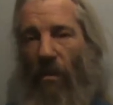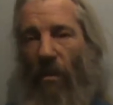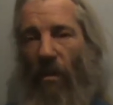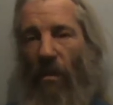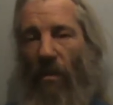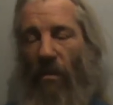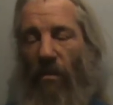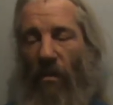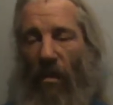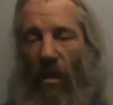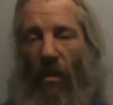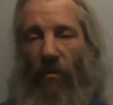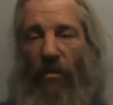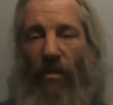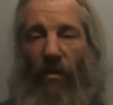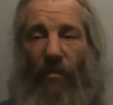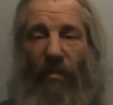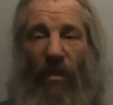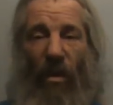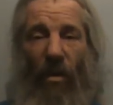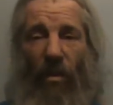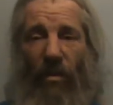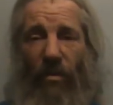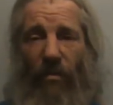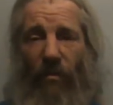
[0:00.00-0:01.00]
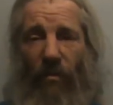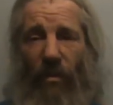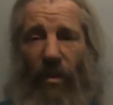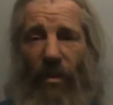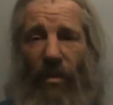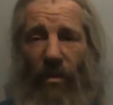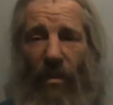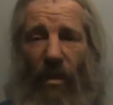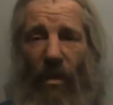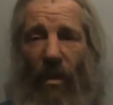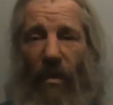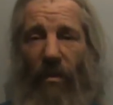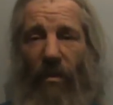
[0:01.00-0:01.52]
Because I know some guys already
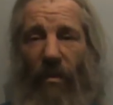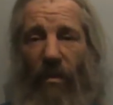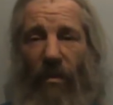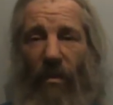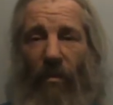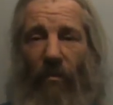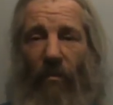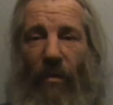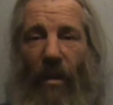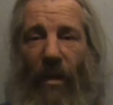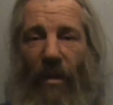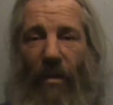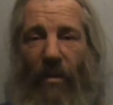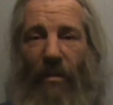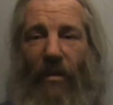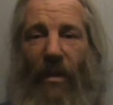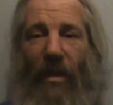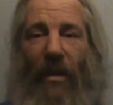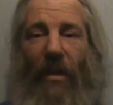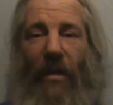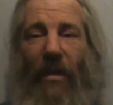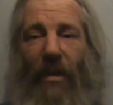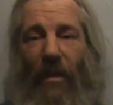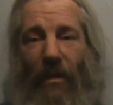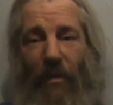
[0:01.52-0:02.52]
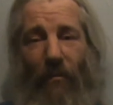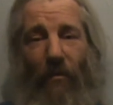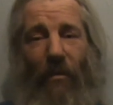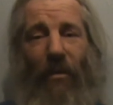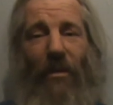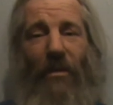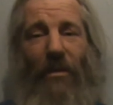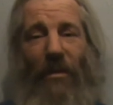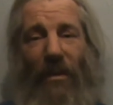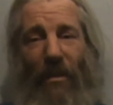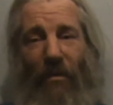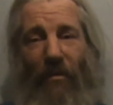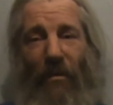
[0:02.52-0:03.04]
started to do that. They're taking it quite
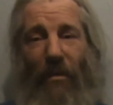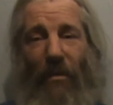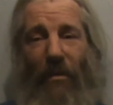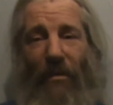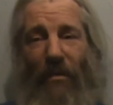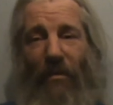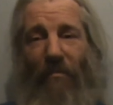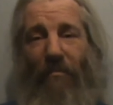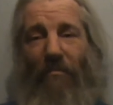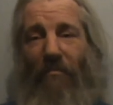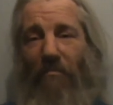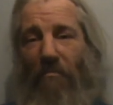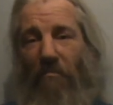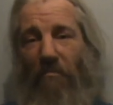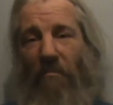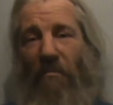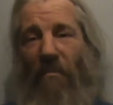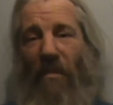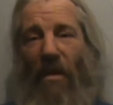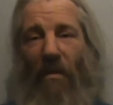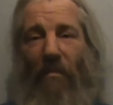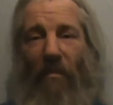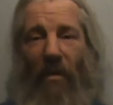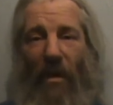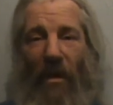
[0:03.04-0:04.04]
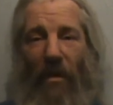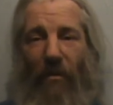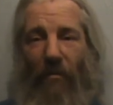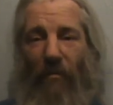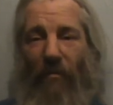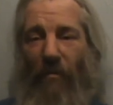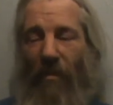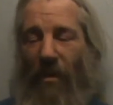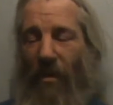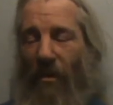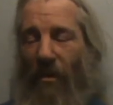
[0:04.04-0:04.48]
serious, and fair play to them.